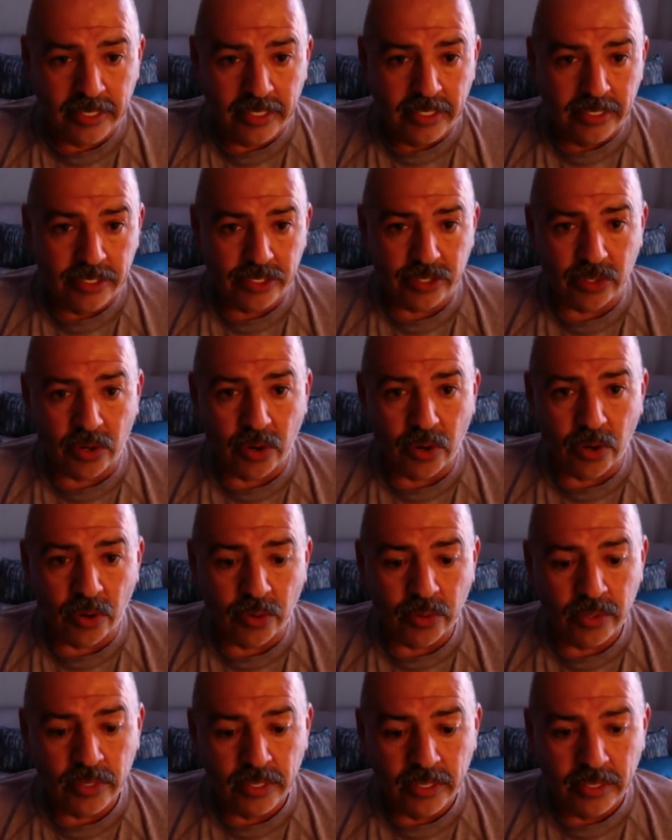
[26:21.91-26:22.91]

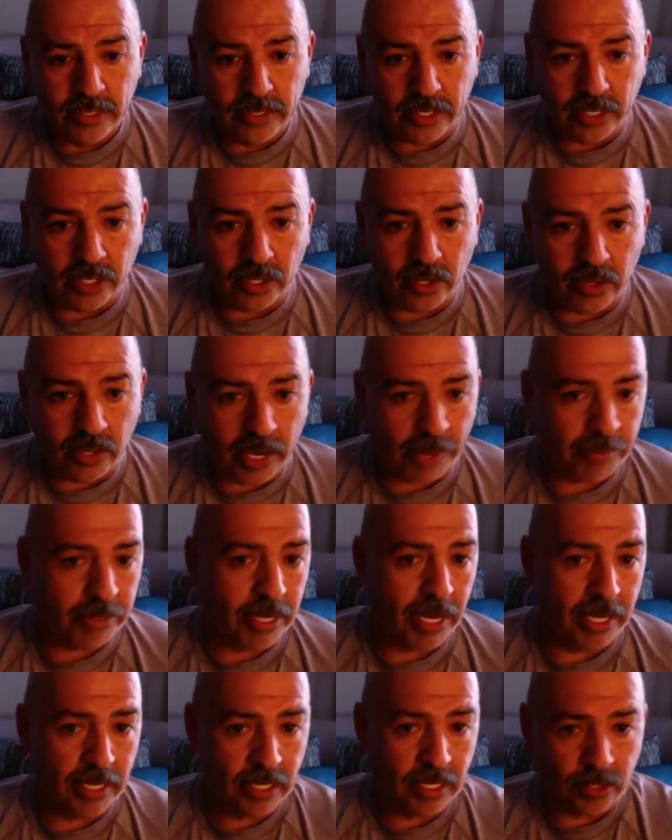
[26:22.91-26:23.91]
So, you know, I'm
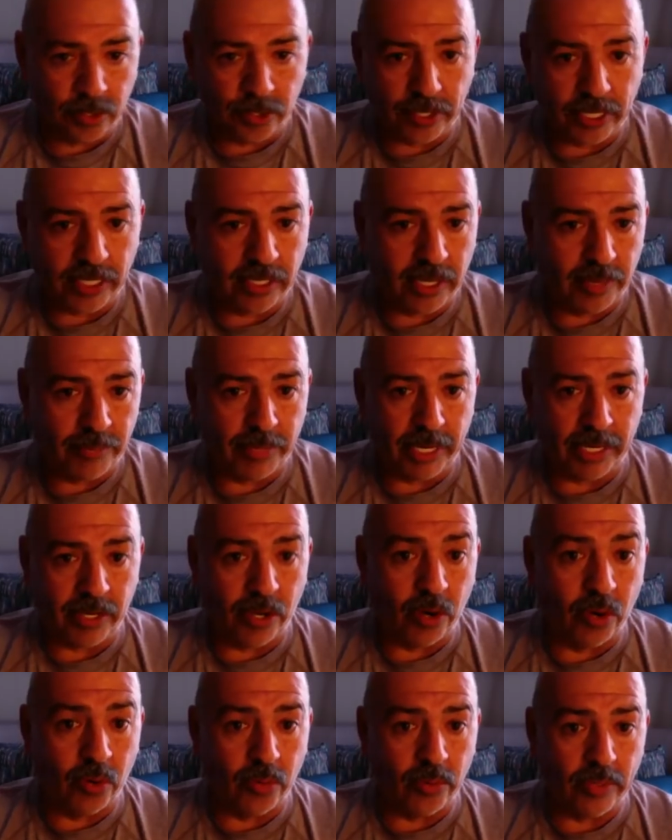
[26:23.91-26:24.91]
kind of learning on my
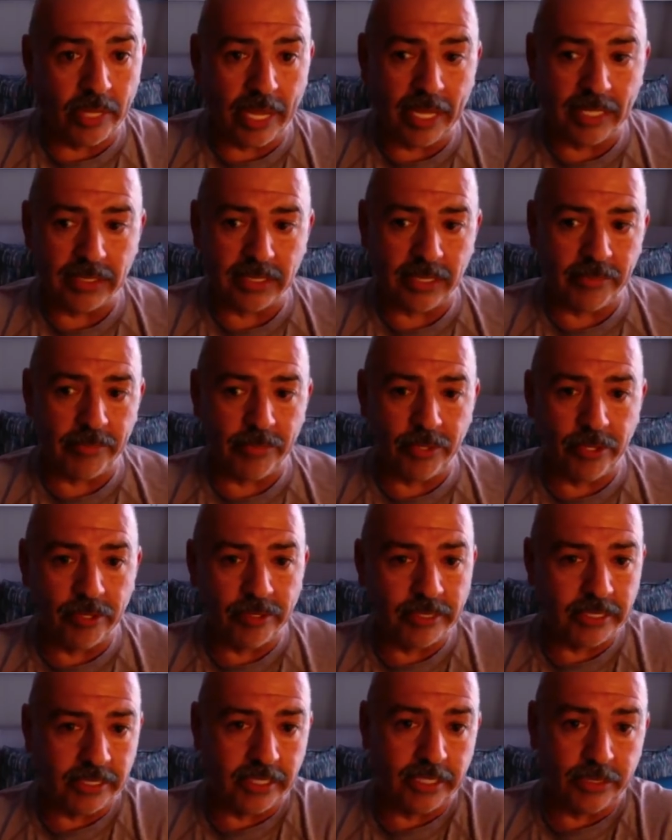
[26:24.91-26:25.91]
own as I'm
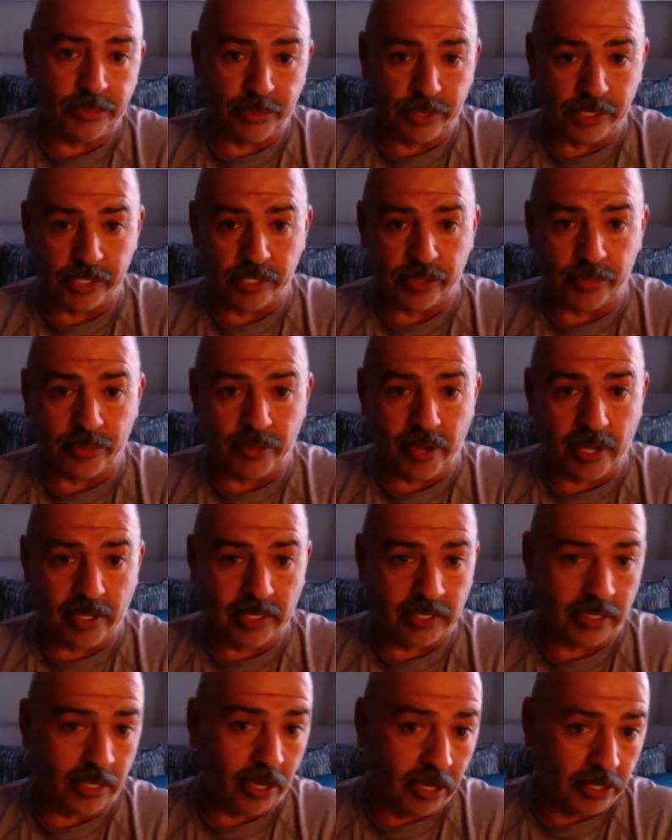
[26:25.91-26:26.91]
using this particular
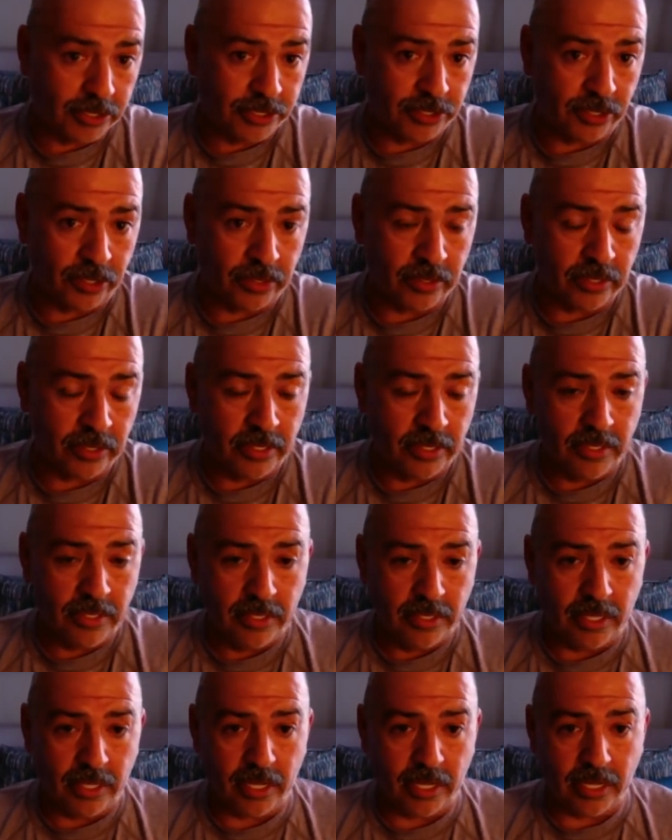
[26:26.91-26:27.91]
product also.
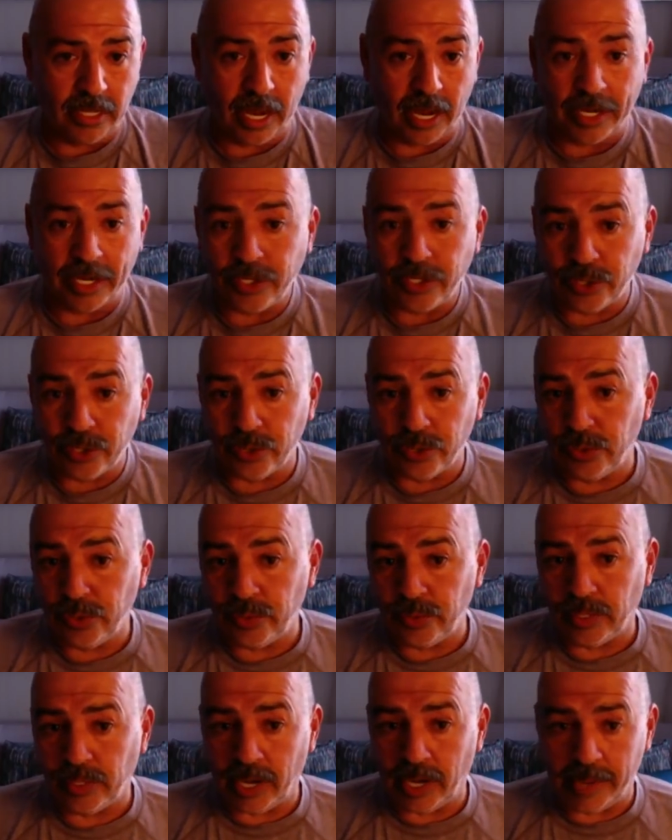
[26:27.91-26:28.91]

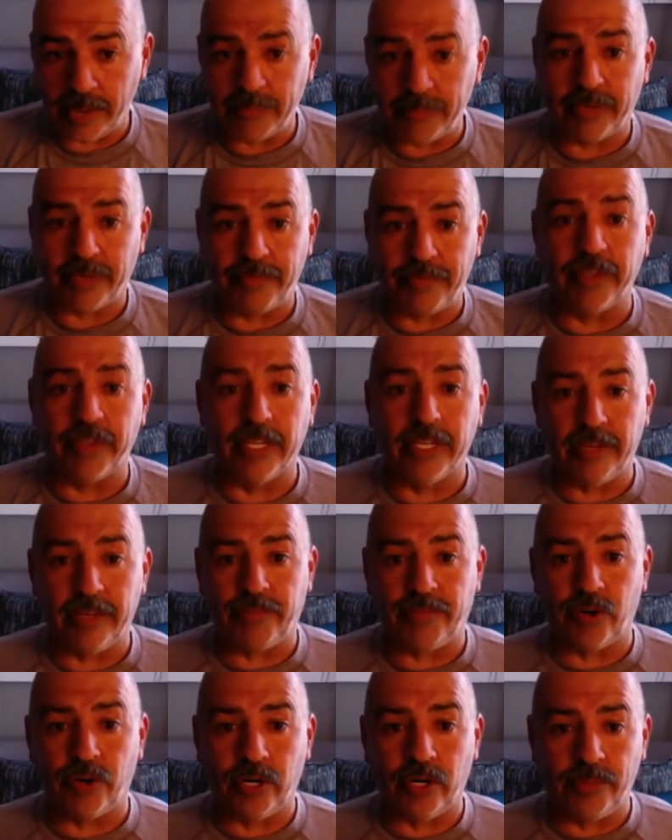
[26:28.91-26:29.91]
I'm an affiliate
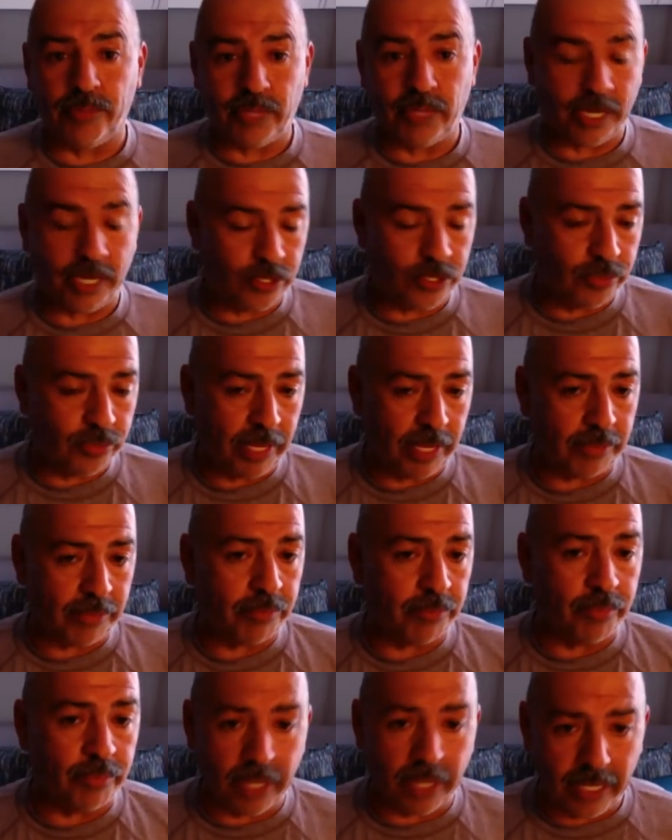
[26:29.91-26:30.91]
for them. I do make
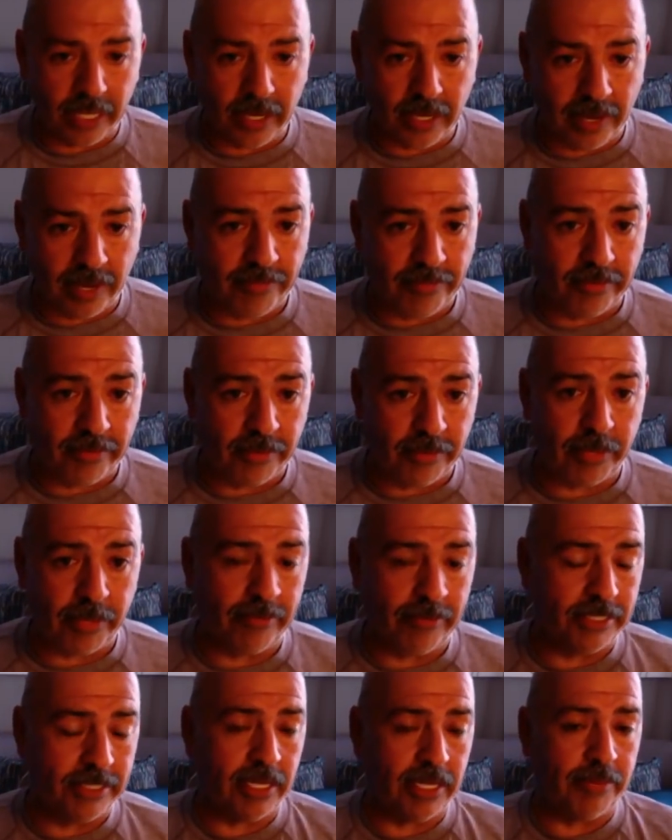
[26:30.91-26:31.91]
money off of them
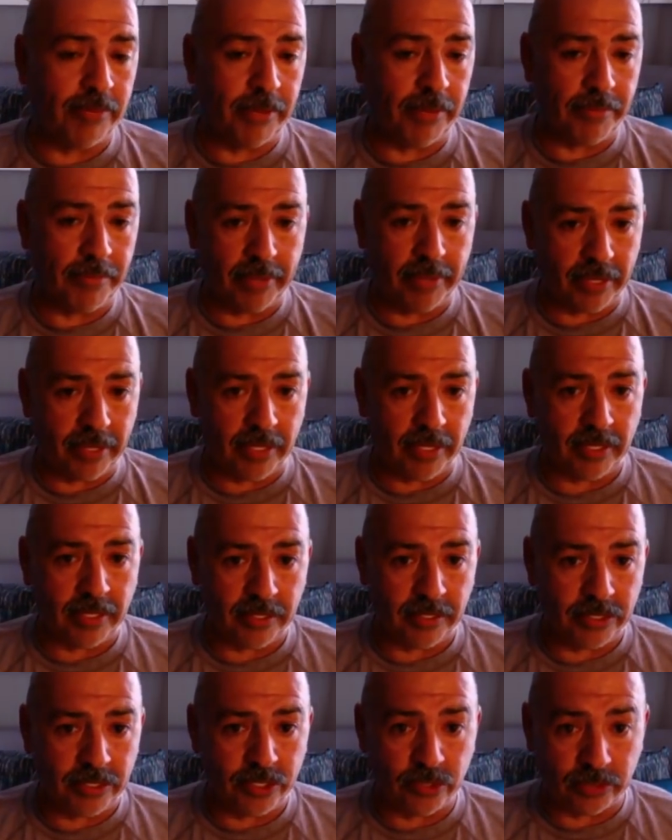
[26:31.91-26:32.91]
every time I
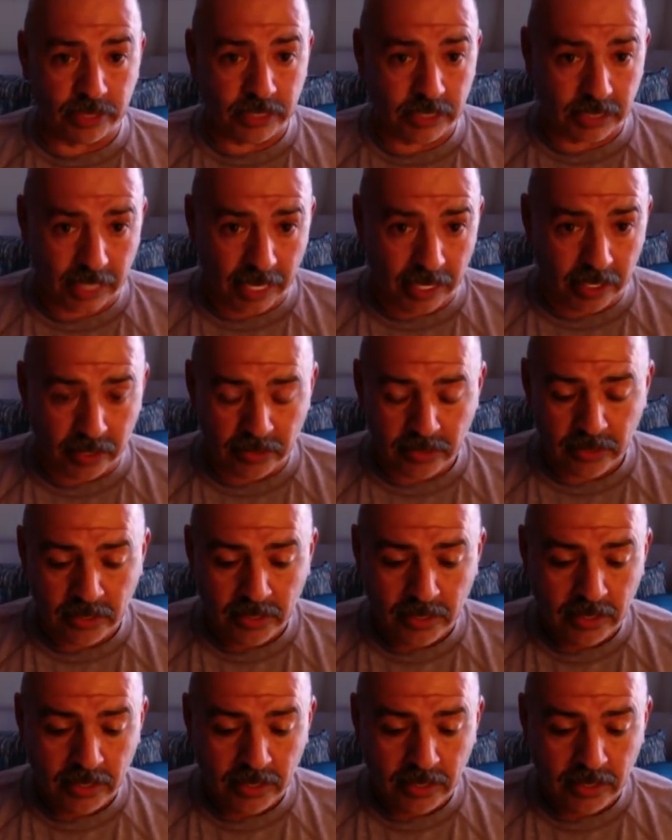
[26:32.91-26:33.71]
do a sale.